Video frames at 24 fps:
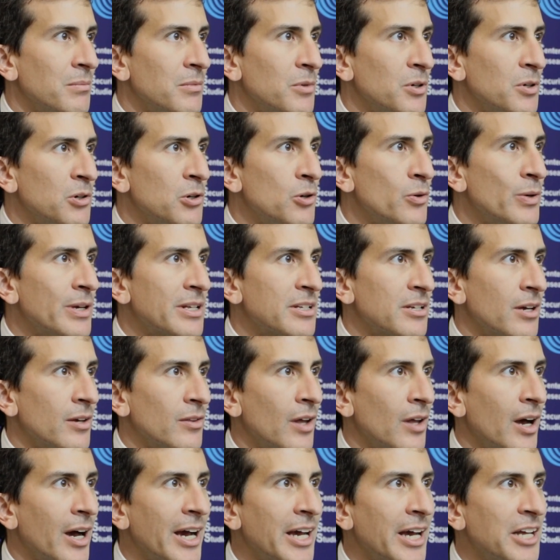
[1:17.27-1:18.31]
who gets
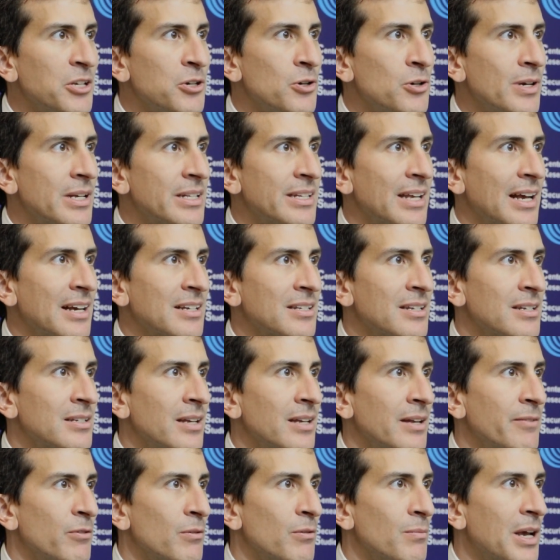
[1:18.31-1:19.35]
online, who gets access
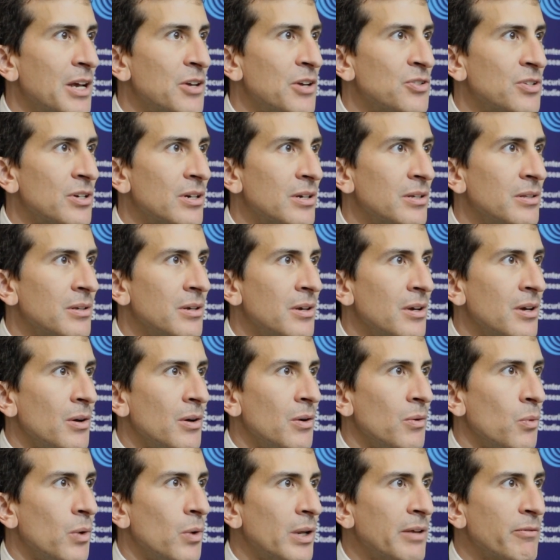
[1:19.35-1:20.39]
to information,
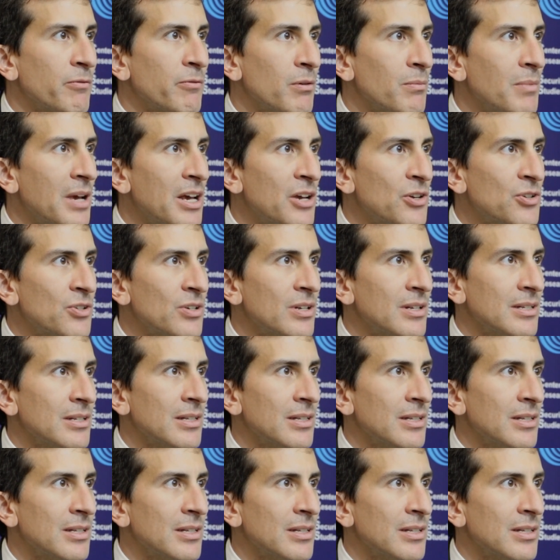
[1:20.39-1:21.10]
what information is